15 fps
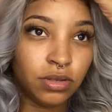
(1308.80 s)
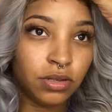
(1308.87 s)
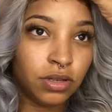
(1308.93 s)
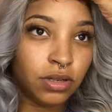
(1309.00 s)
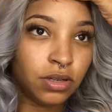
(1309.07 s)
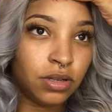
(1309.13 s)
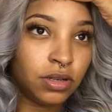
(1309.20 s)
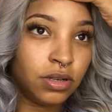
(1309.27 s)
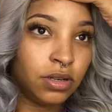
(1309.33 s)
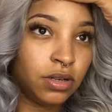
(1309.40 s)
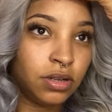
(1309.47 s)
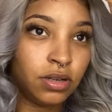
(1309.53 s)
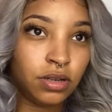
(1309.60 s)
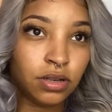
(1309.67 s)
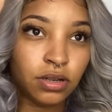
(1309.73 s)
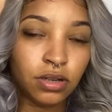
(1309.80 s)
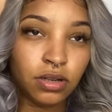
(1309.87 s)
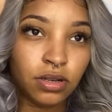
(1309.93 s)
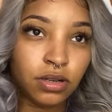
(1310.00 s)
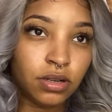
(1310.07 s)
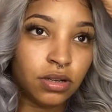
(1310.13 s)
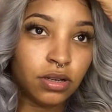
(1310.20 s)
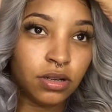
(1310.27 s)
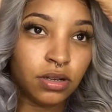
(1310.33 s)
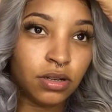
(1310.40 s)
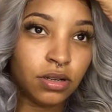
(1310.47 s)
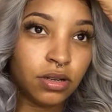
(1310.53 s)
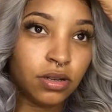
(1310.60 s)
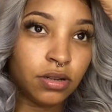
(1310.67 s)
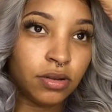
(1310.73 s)

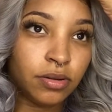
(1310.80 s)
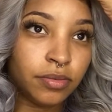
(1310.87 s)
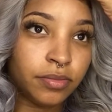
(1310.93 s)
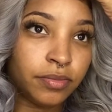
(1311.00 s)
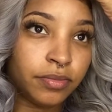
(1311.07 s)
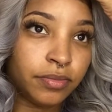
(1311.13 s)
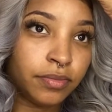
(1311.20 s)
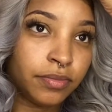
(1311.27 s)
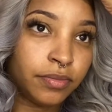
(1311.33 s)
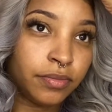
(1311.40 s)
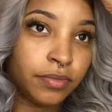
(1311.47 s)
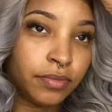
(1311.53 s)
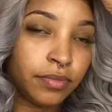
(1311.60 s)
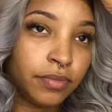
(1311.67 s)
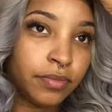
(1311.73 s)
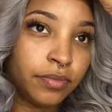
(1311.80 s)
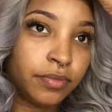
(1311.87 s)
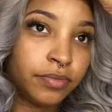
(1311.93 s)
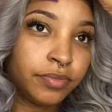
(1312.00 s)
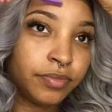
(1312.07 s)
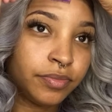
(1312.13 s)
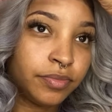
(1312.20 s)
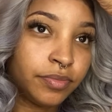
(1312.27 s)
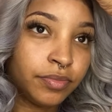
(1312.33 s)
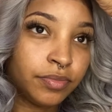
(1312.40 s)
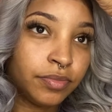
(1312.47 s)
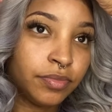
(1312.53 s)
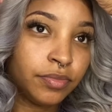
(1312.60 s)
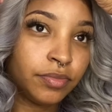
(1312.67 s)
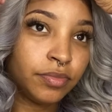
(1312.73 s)

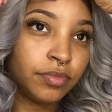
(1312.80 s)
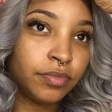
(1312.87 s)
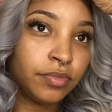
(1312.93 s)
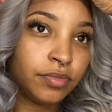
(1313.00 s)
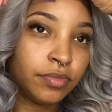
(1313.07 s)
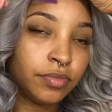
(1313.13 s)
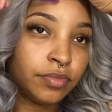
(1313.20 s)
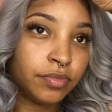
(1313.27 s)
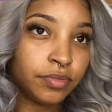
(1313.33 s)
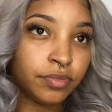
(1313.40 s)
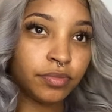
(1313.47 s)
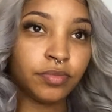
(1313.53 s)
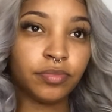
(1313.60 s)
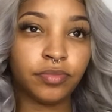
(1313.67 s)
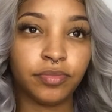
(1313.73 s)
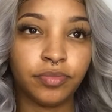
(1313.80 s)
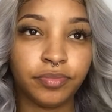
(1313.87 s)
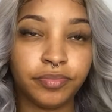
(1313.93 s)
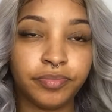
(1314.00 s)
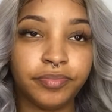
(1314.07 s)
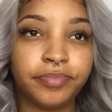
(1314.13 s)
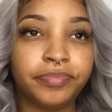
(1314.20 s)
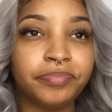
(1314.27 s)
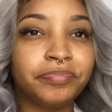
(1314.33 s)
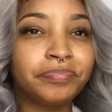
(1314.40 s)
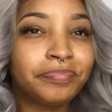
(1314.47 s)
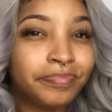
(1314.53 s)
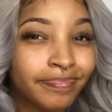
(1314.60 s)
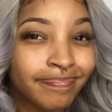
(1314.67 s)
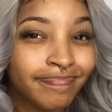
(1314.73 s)

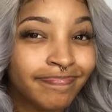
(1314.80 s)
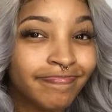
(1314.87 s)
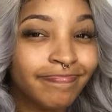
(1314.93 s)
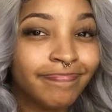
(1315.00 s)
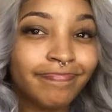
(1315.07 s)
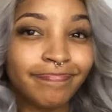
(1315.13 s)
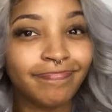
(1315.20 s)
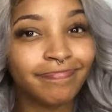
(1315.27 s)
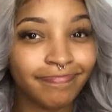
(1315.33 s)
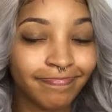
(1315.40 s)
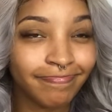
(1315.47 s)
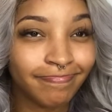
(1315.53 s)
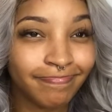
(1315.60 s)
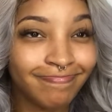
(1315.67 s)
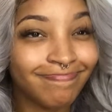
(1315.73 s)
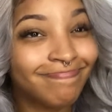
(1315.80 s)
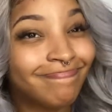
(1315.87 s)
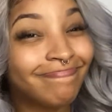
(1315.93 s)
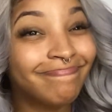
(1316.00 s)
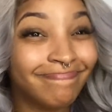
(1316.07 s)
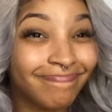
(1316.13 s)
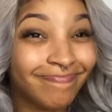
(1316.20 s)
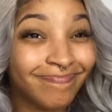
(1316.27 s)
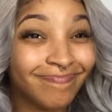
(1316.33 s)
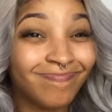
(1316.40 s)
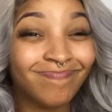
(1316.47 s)
(silence)